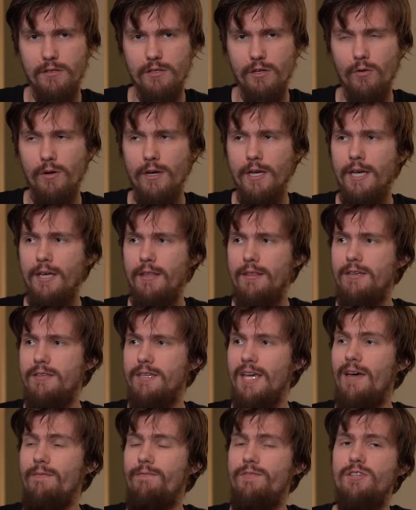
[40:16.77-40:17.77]
So
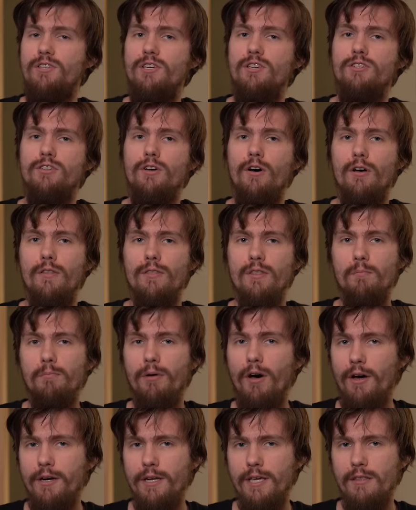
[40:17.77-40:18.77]
this emphasis on the
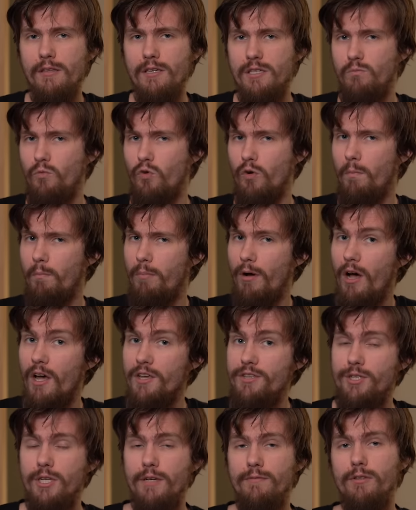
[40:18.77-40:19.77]
body, this more
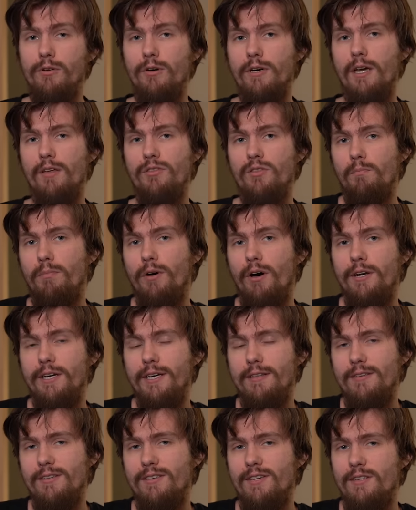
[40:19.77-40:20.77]
positive look at the
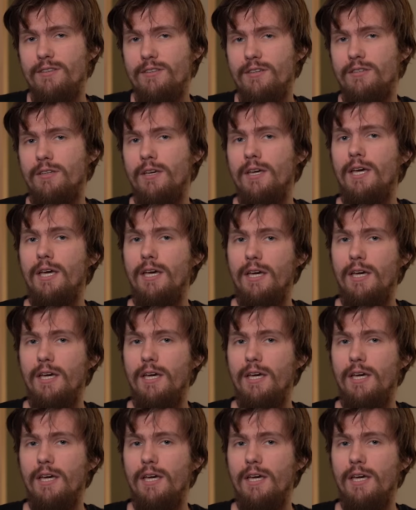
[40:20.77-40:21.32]
body and the senses,